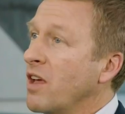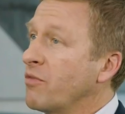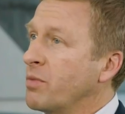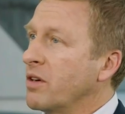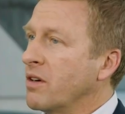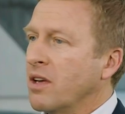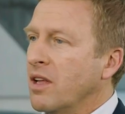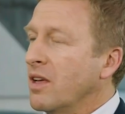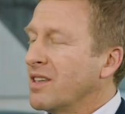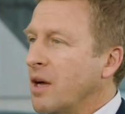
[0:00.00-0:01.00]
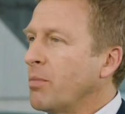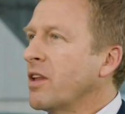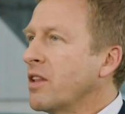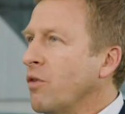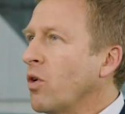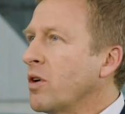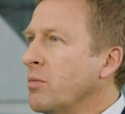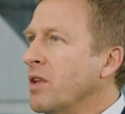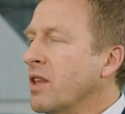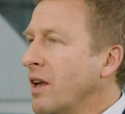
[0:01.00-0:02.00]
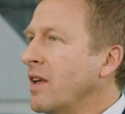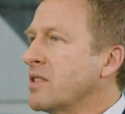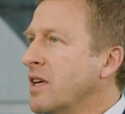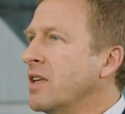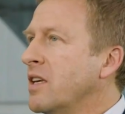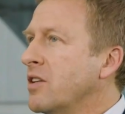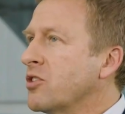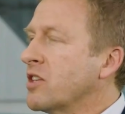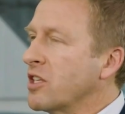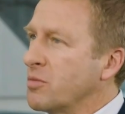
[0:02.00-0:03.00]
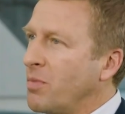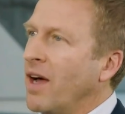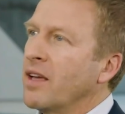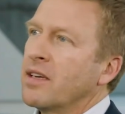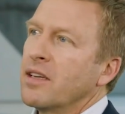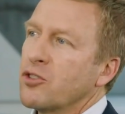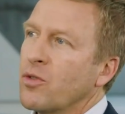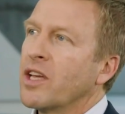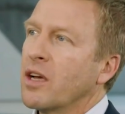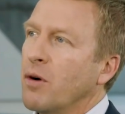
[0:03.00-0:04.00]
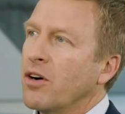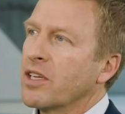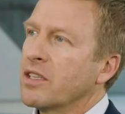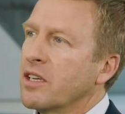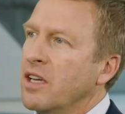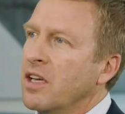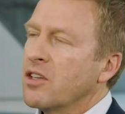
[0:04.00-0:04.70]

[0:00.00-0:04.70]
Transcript: We have been doubling the volume in the last 10 years despite a shrinking market.